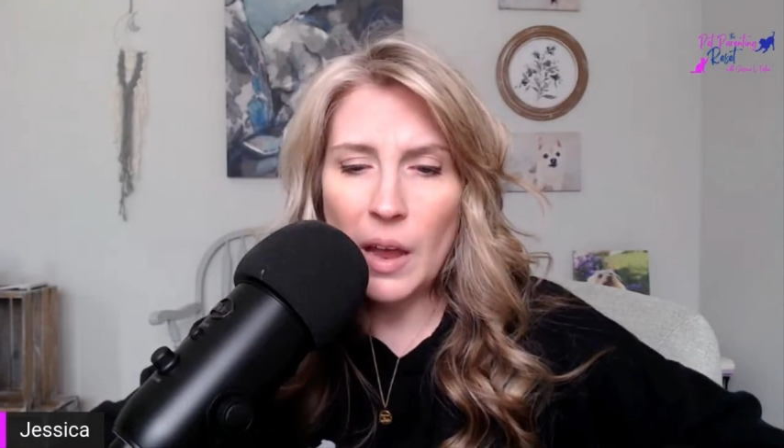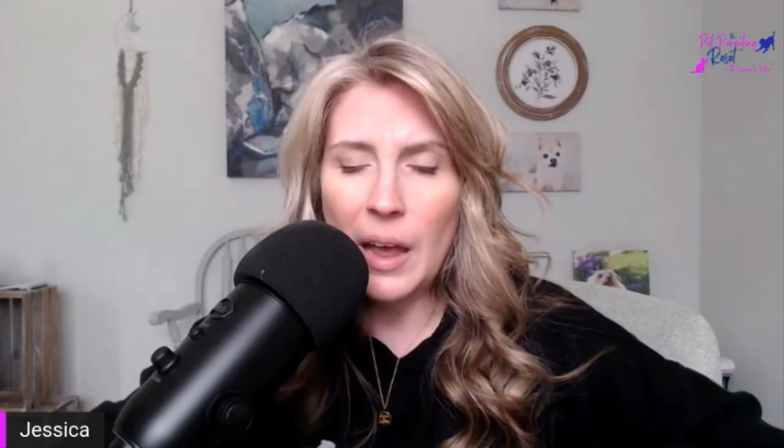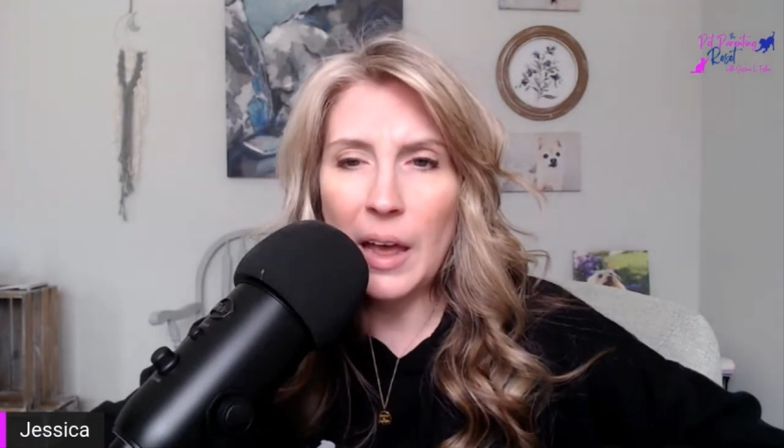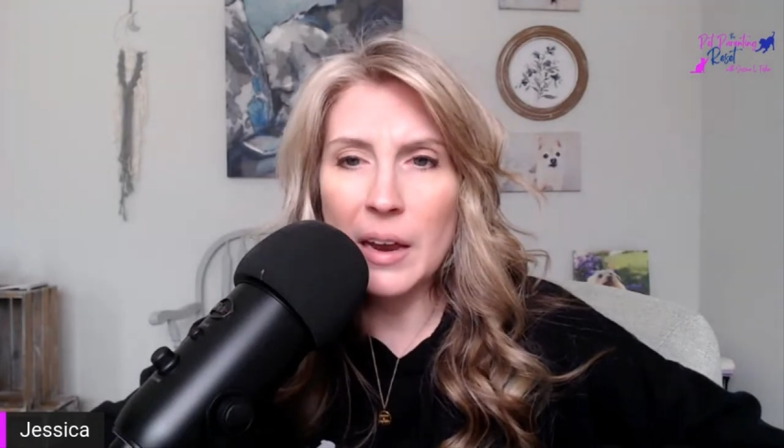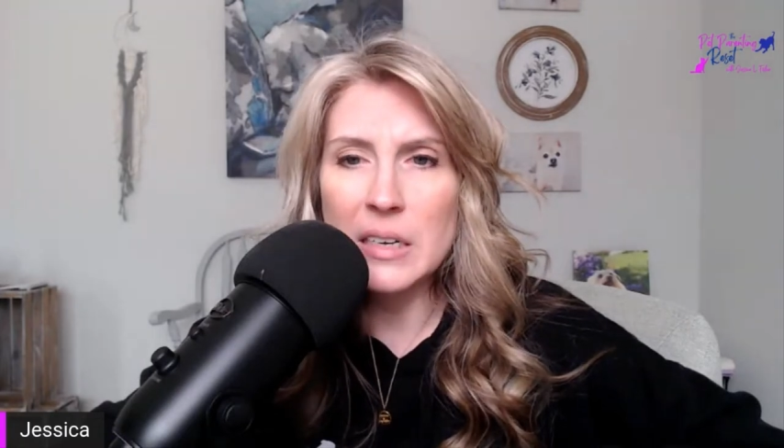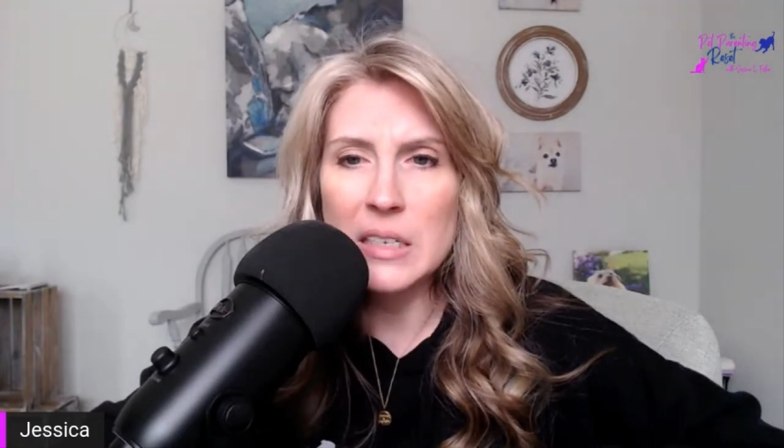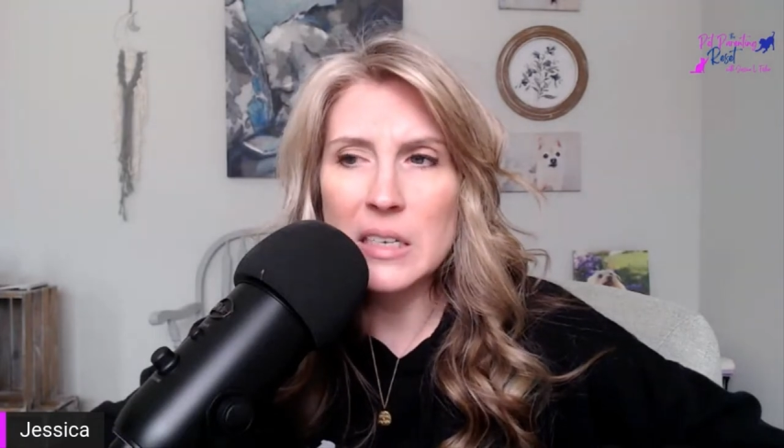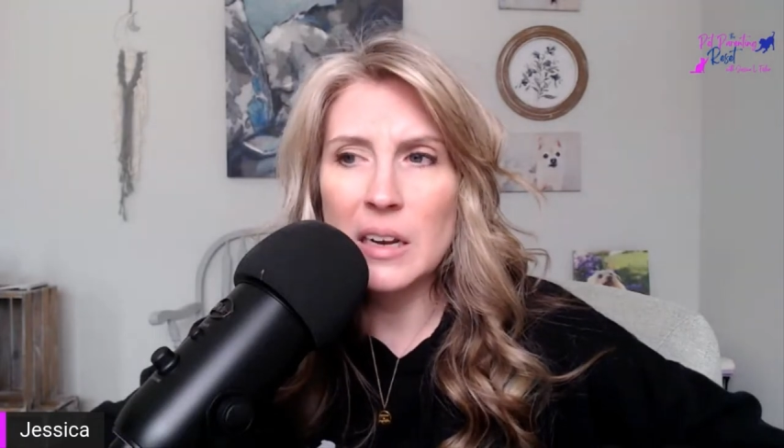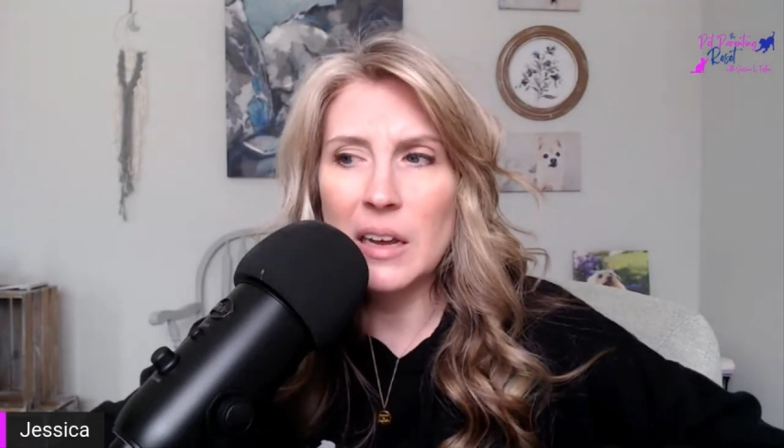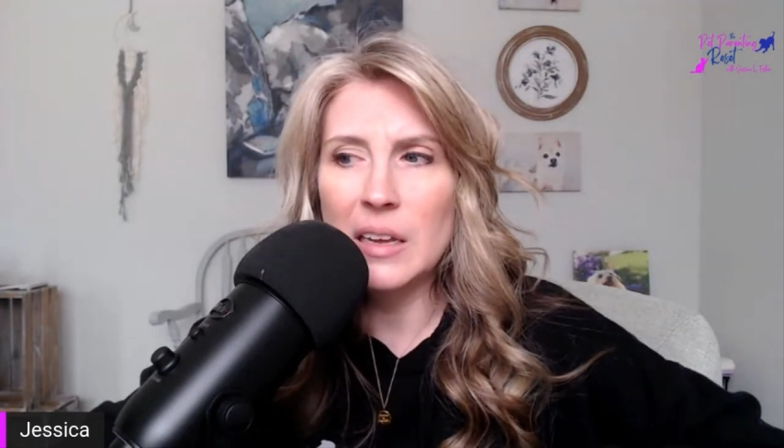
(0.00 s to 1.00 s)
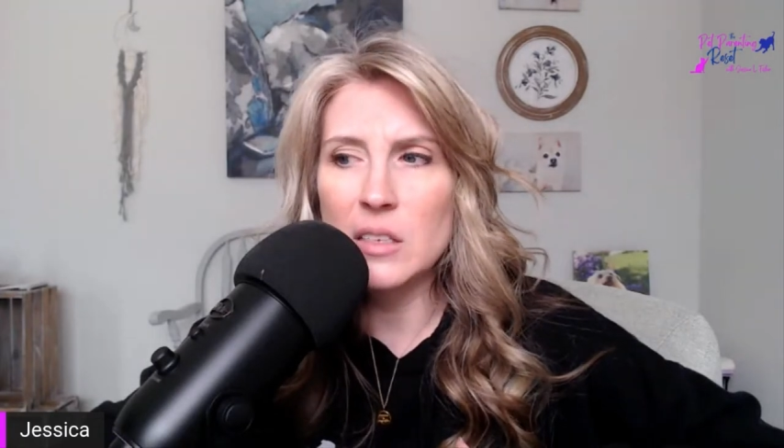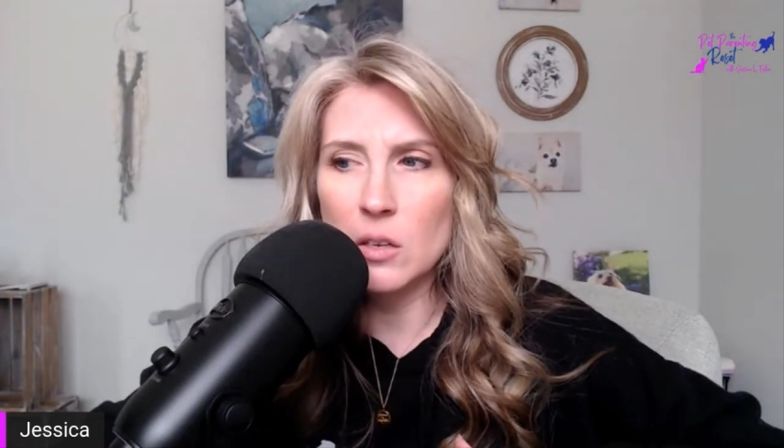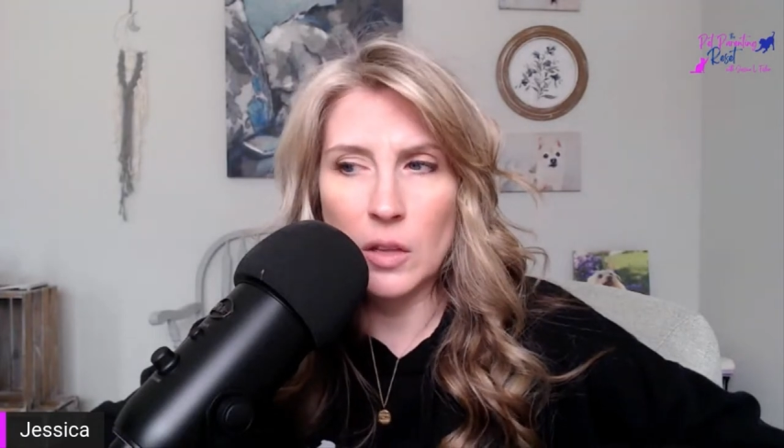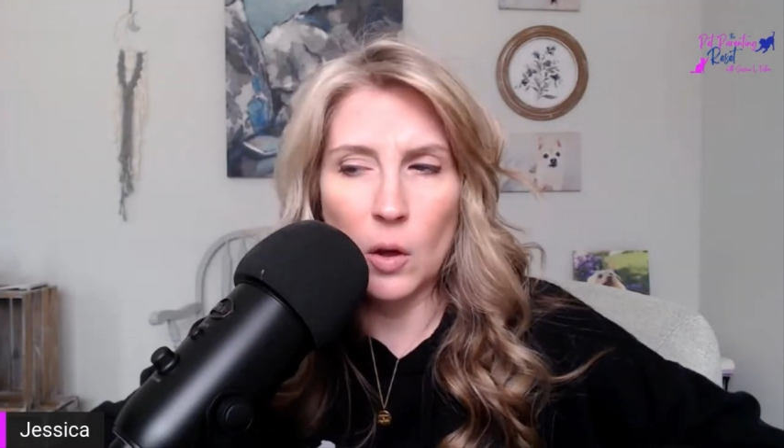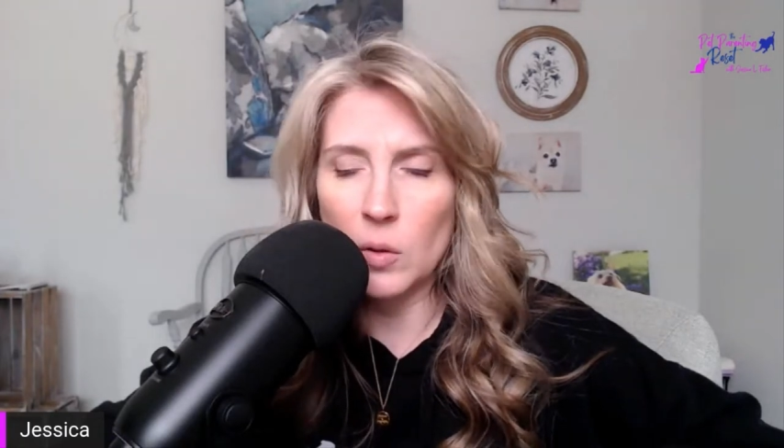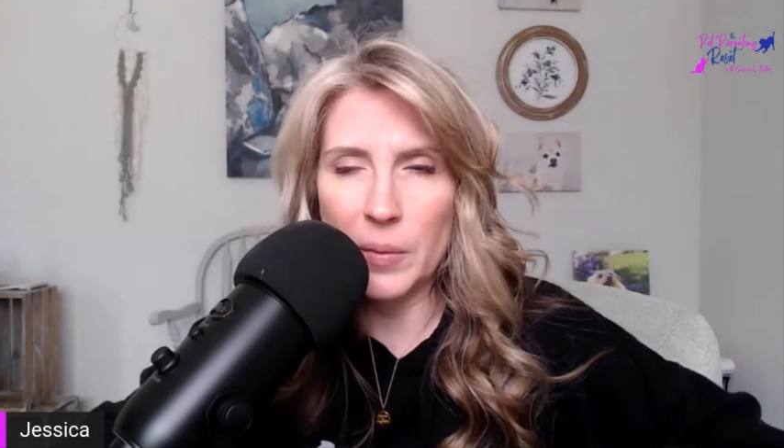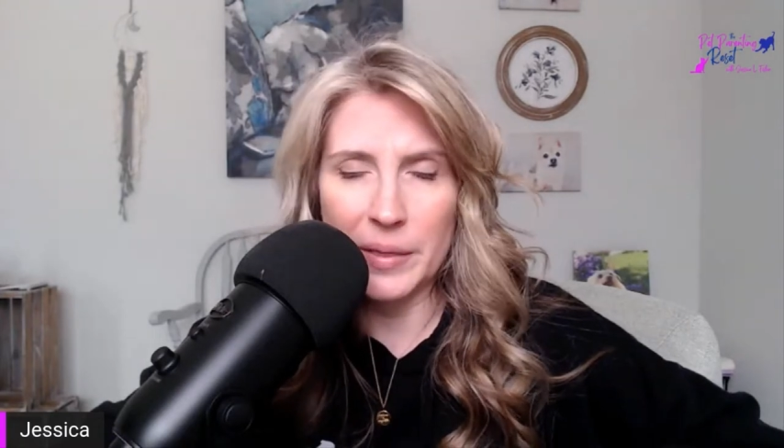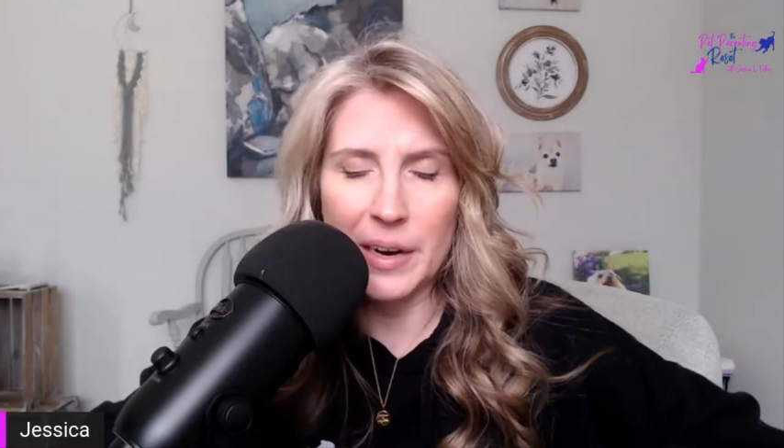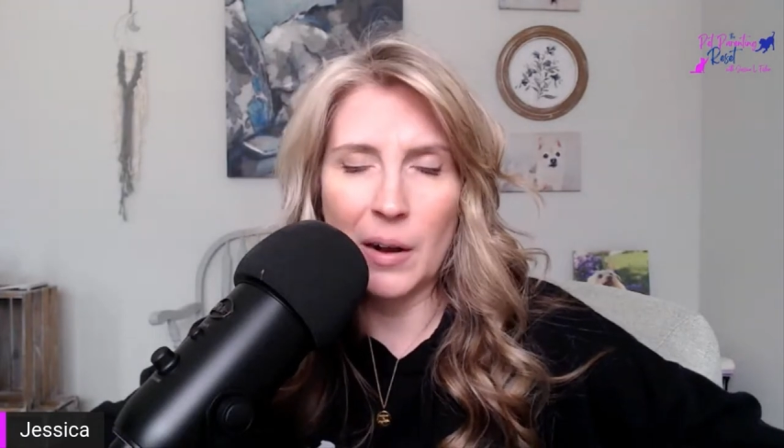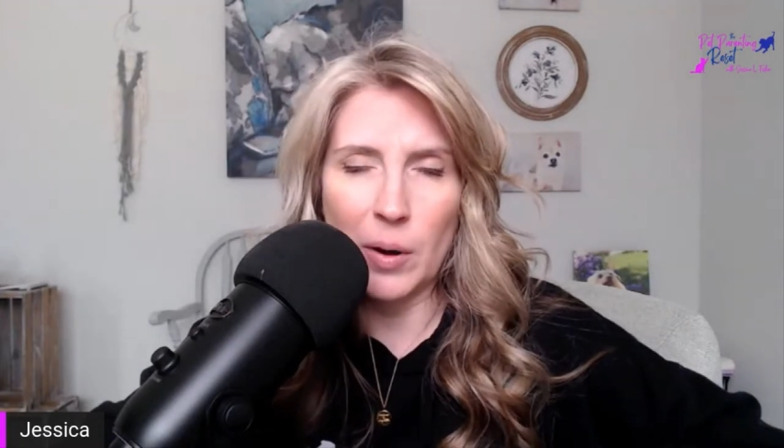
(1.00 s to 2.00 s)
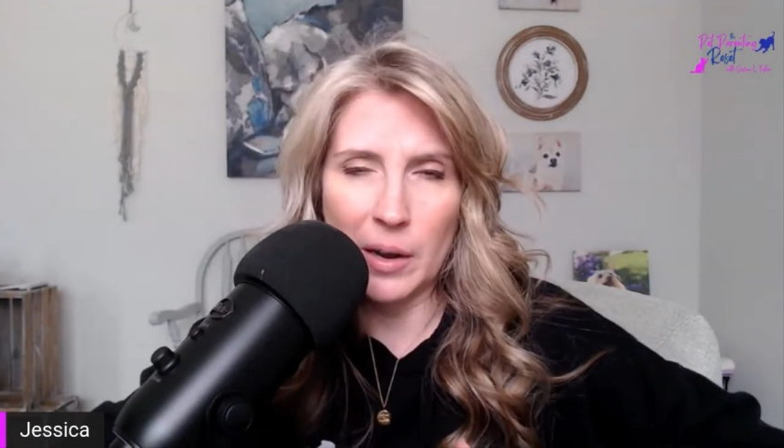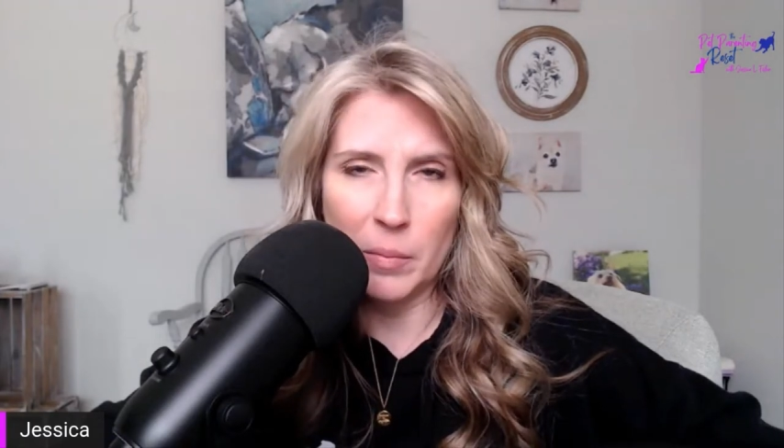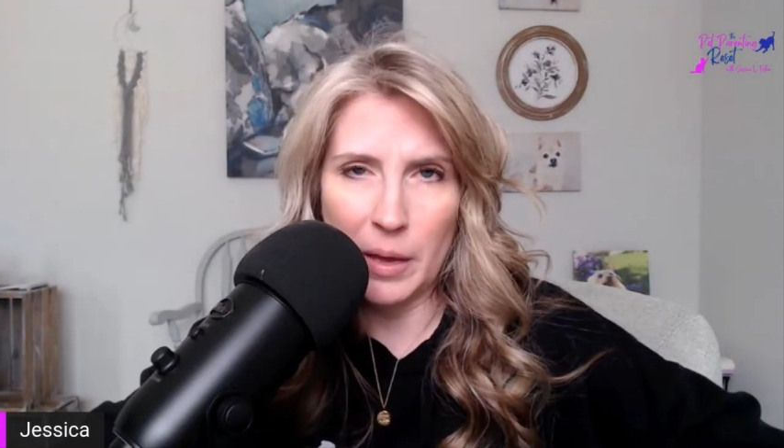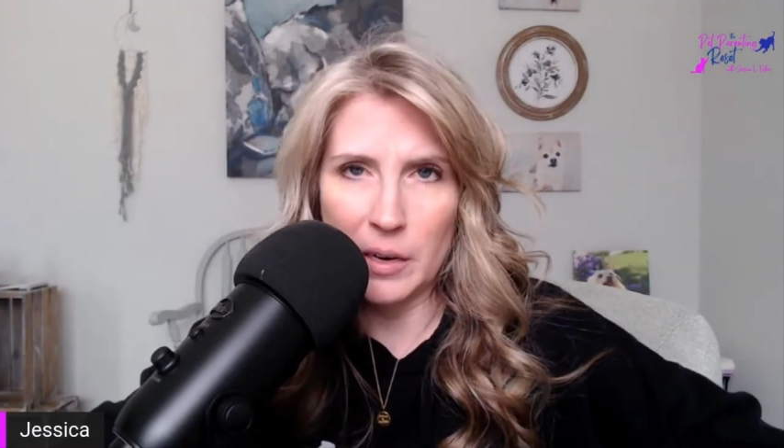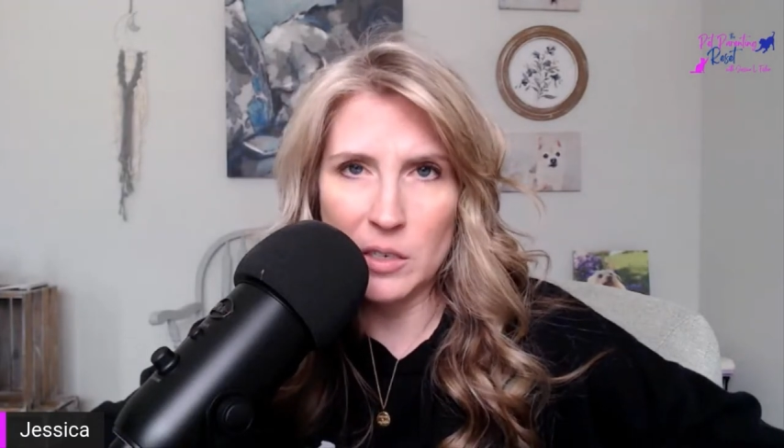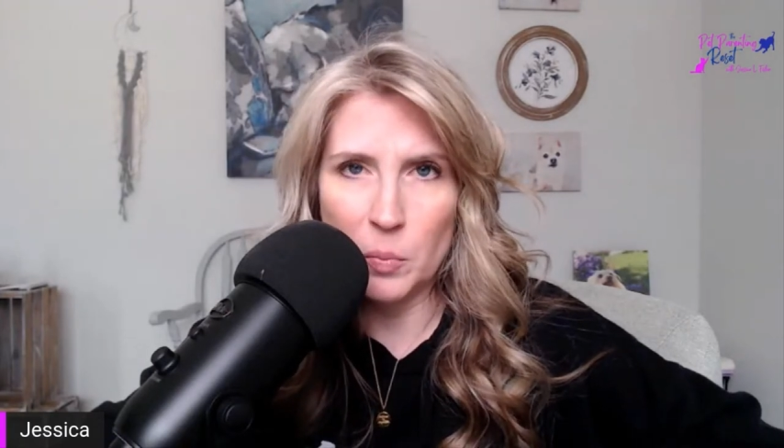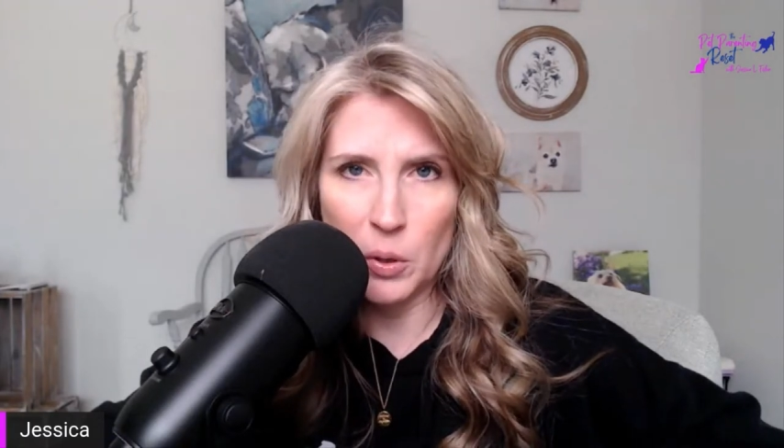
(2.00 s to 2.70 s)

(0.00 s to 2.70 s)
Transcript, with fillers: And it's the only one that I recommend